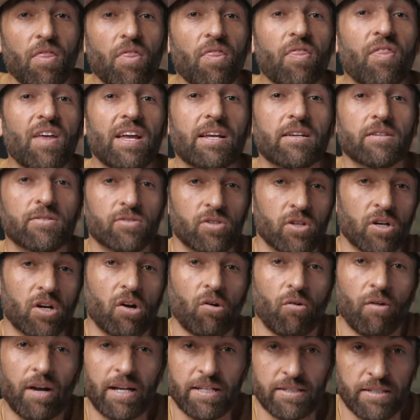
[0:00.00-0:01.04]
Things are
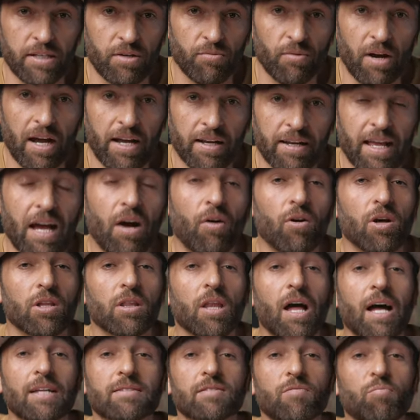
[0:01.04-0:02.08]
crazy right now and
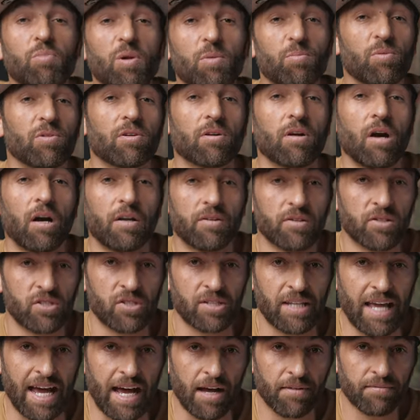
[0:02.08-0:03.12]
lots of people are
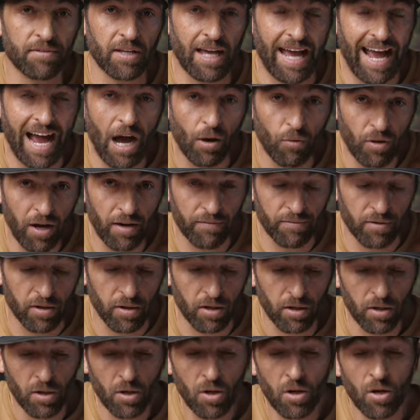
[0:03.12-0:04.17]
understaffed. However,